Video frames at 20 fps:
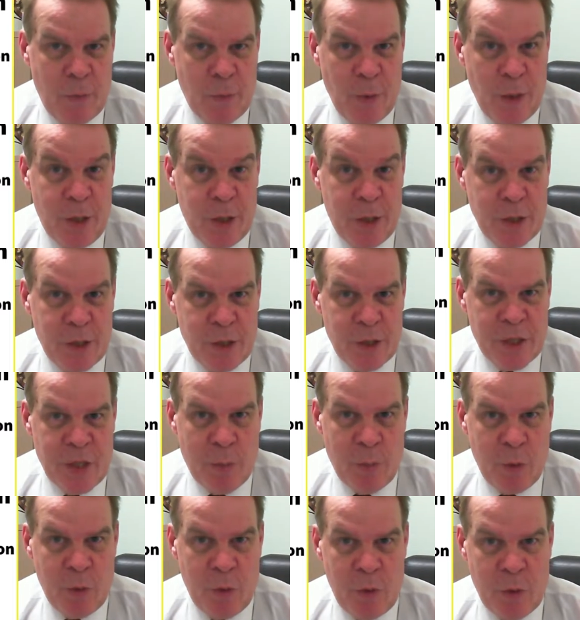letters to
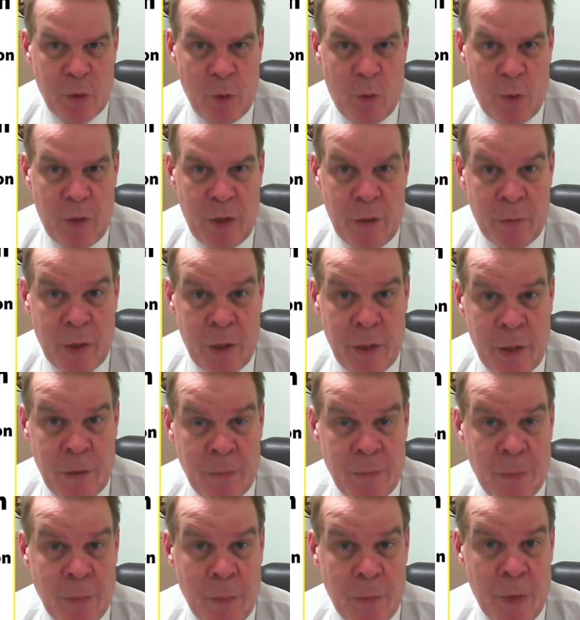someone who's already
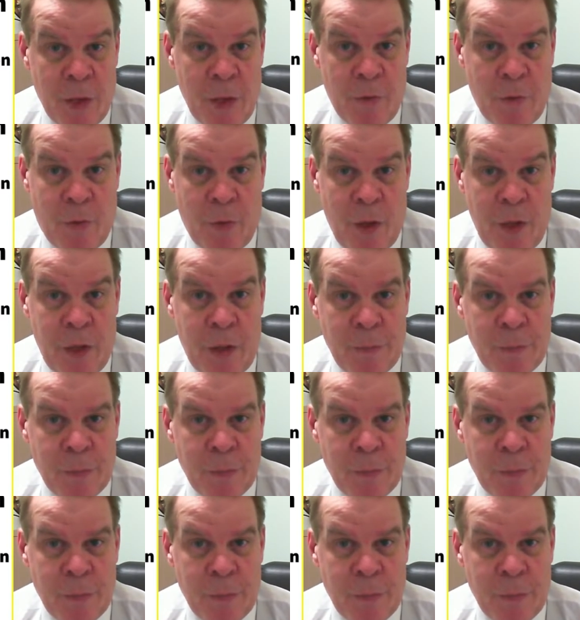been freed.